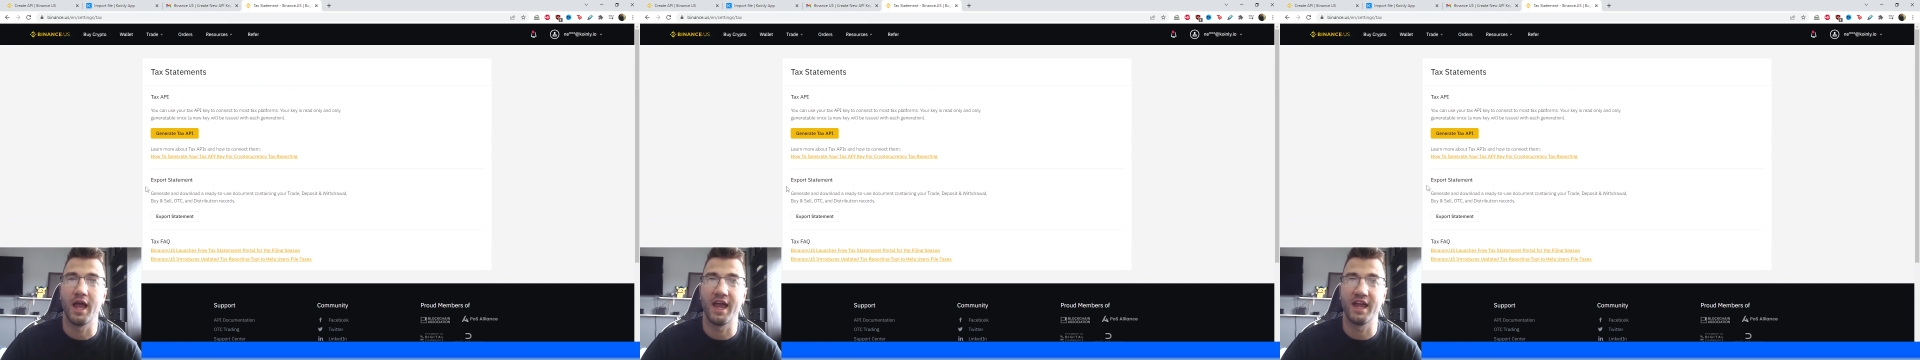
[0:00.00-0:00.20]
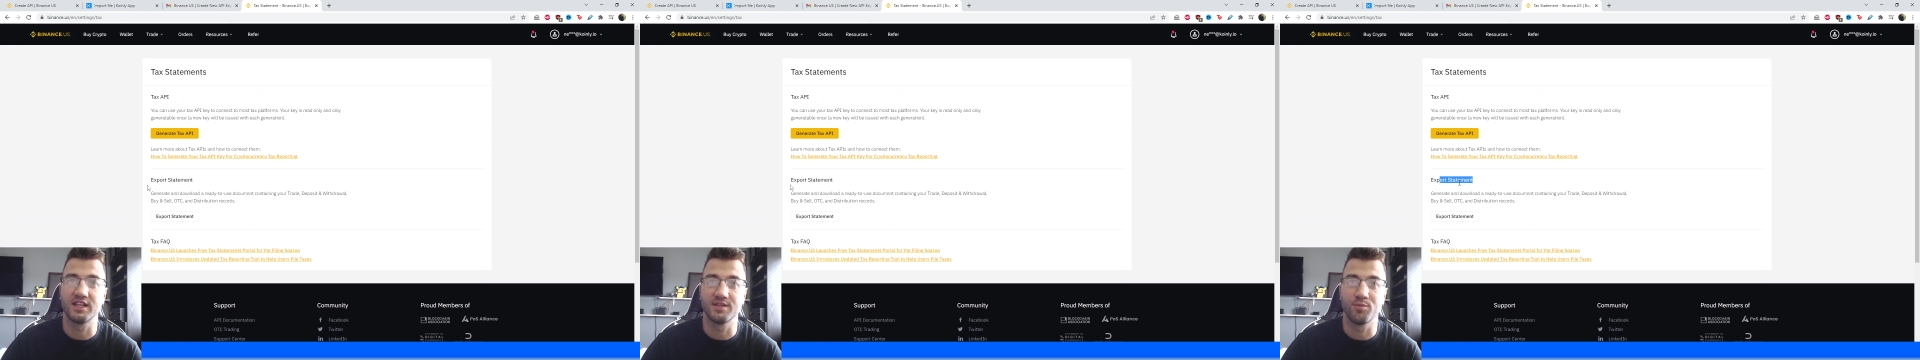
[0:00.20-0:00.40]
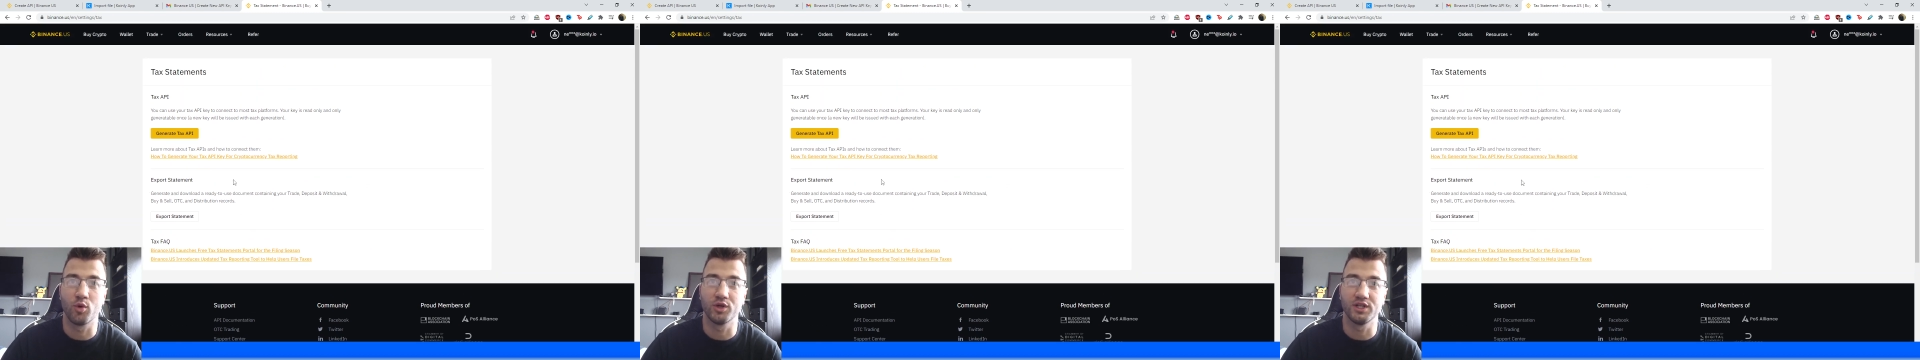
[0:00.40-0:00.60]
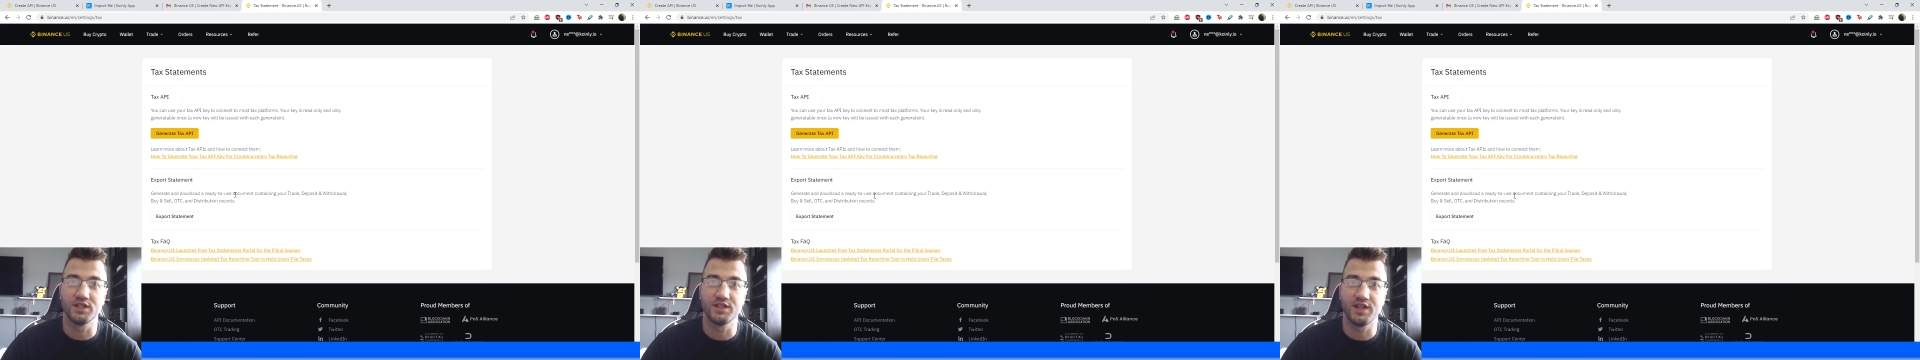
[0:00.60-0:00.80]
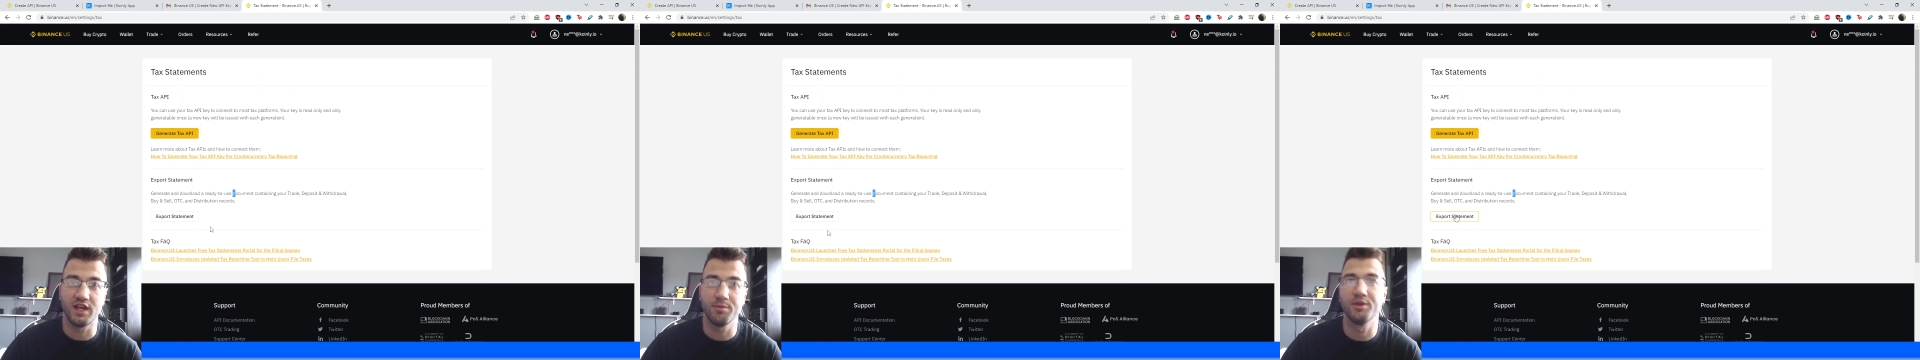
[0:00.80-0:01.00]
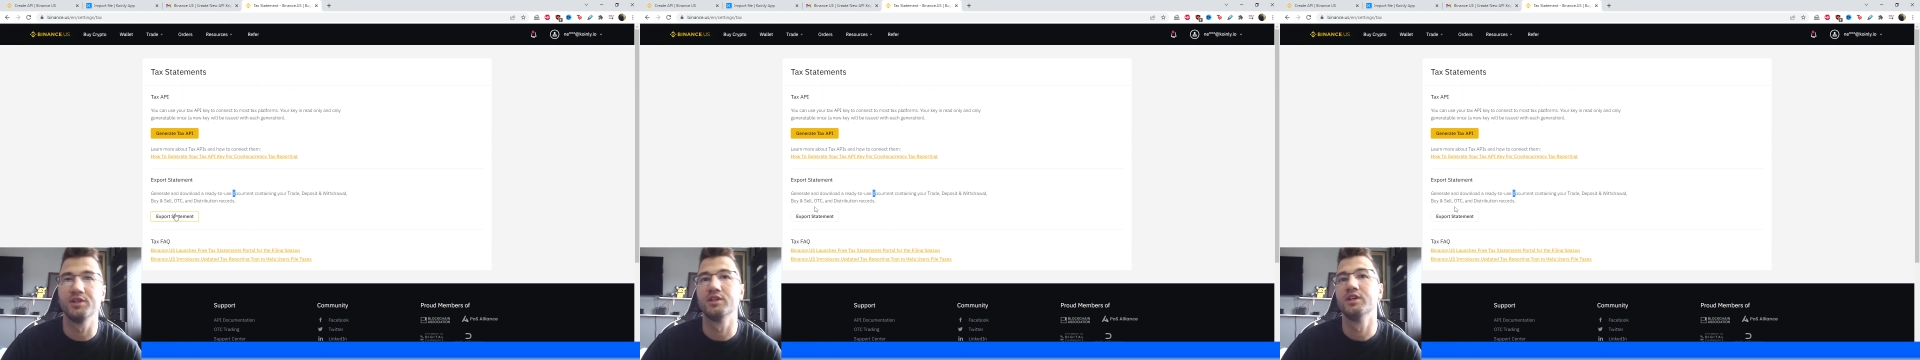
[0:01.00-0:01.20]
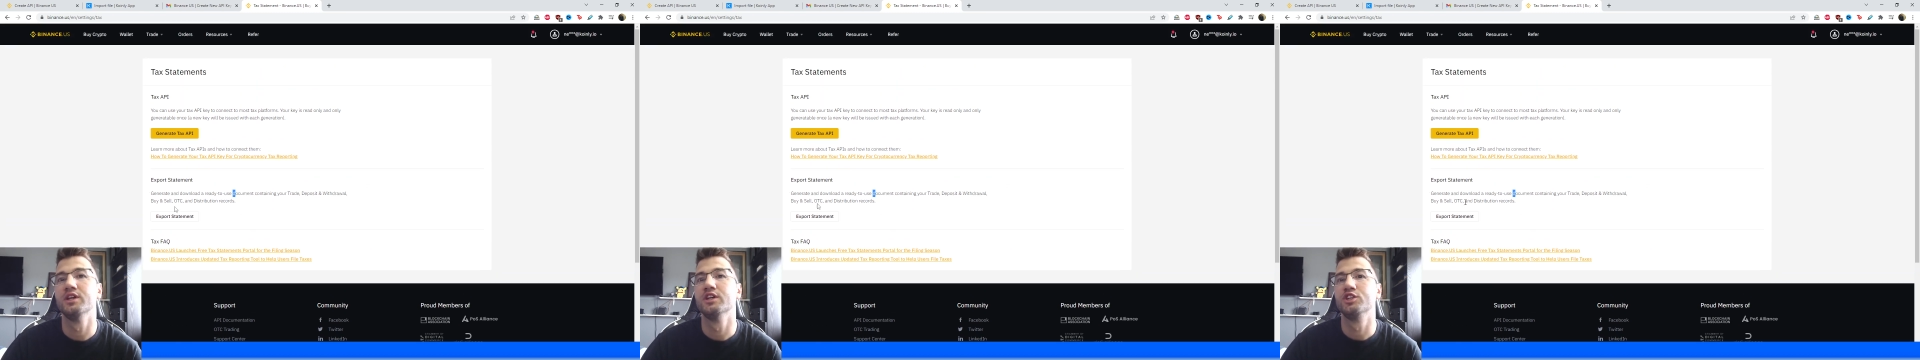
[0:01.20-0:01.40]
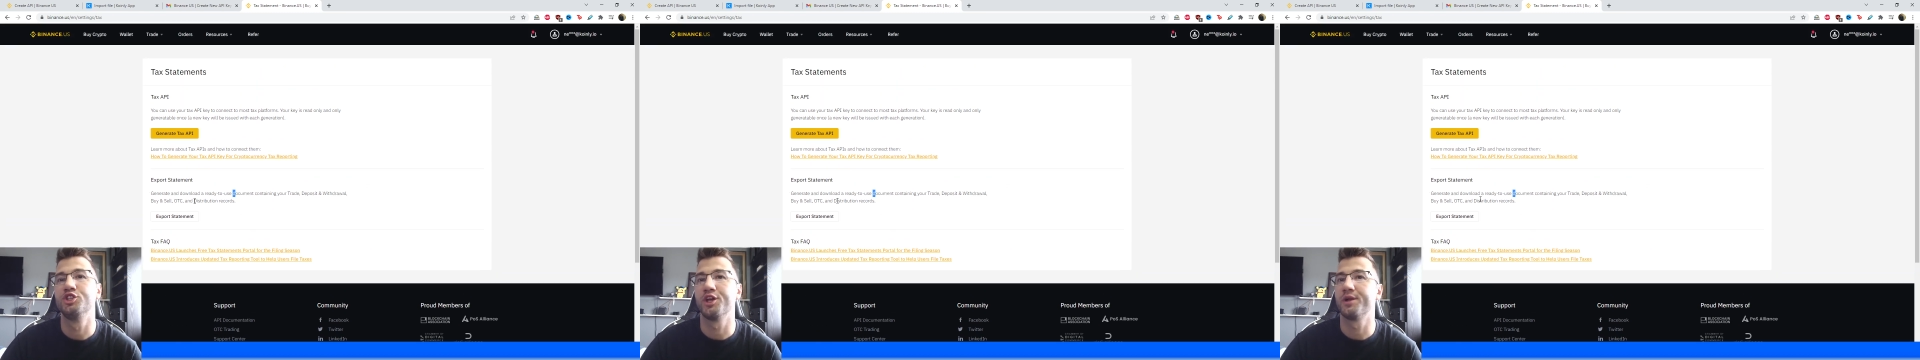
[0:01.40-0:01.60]
Export statement,
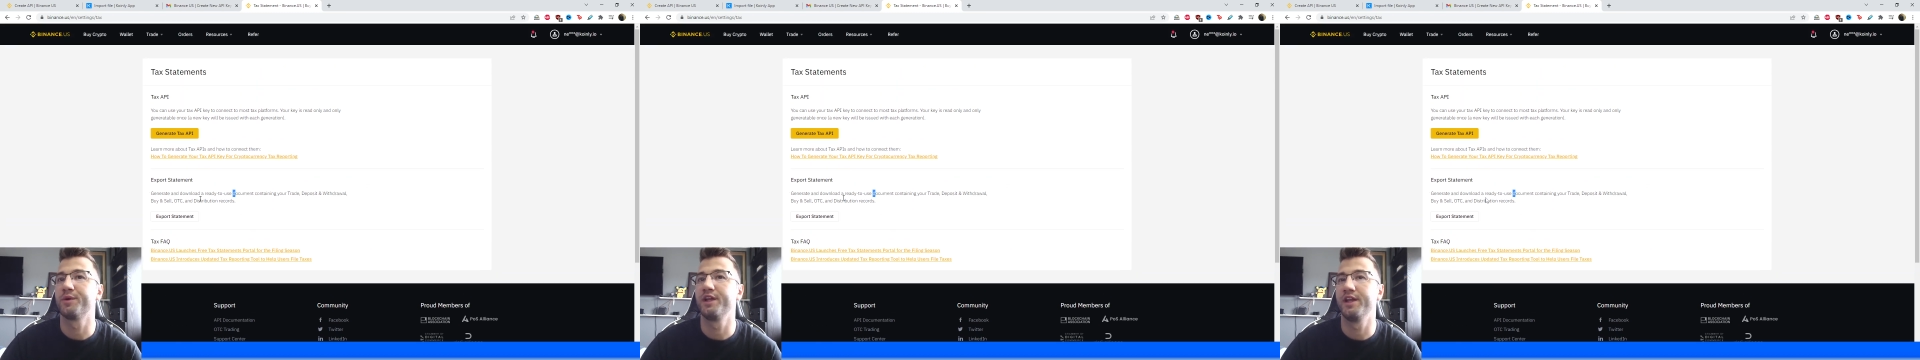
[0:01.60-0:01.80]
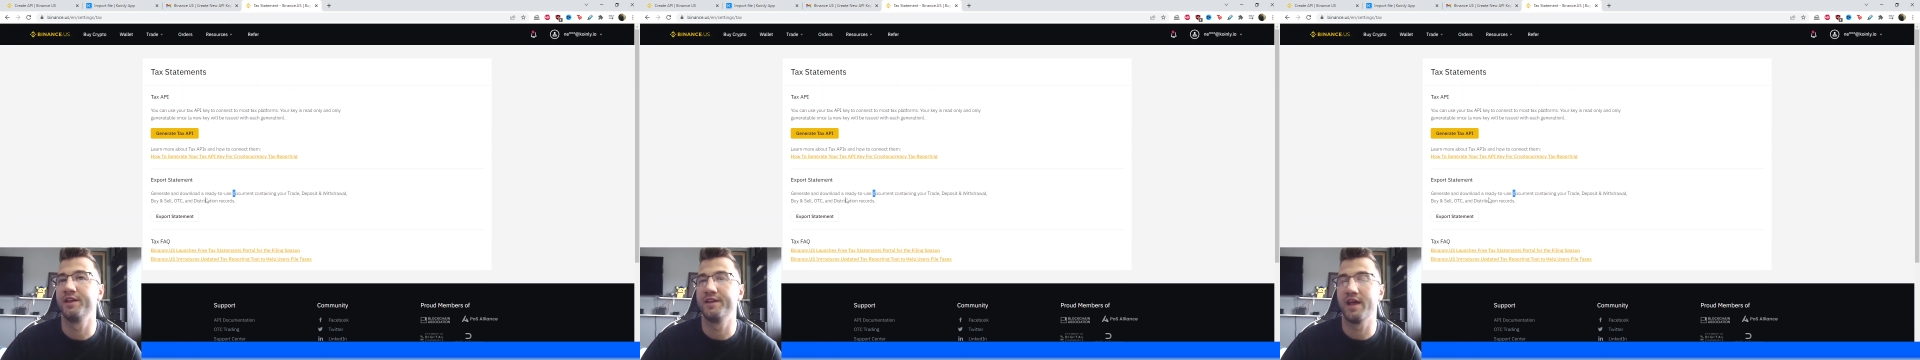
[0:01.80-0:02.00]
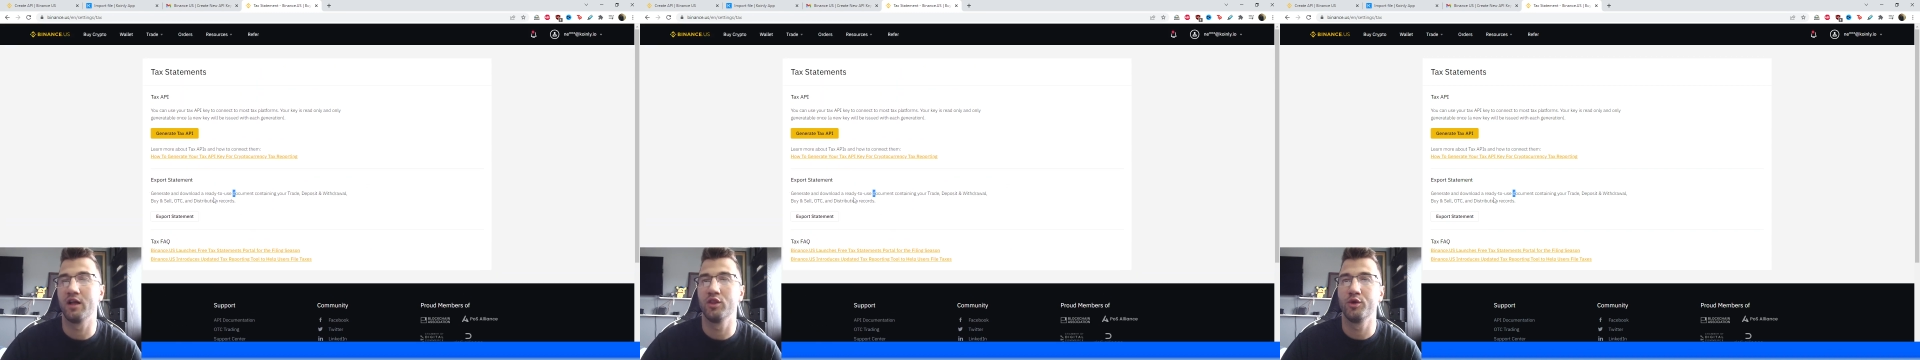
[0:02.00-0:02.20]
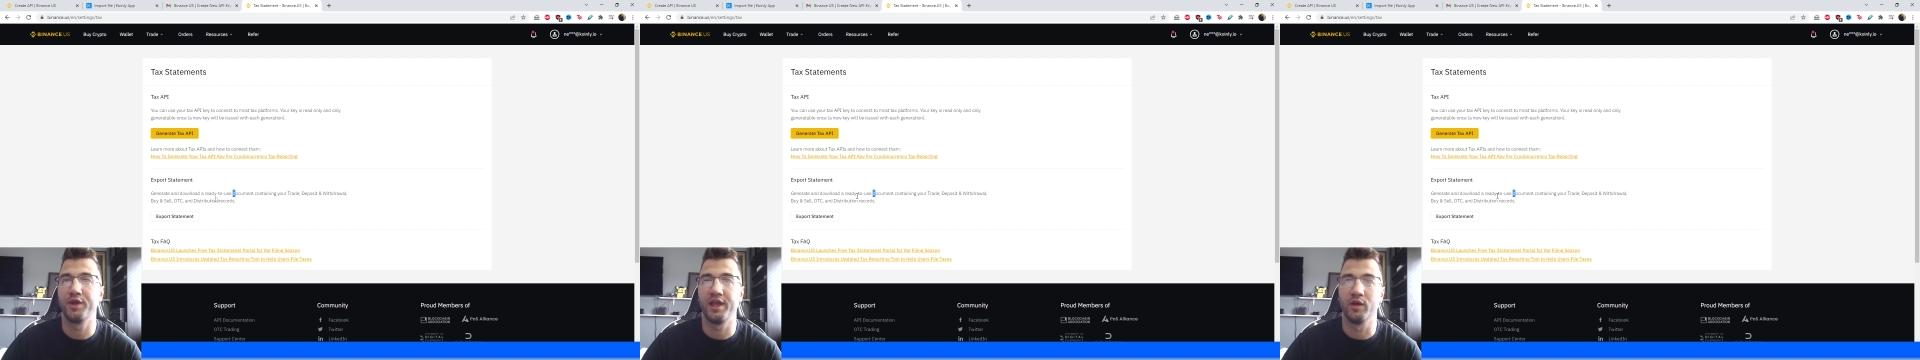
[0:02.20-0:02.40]
generate and download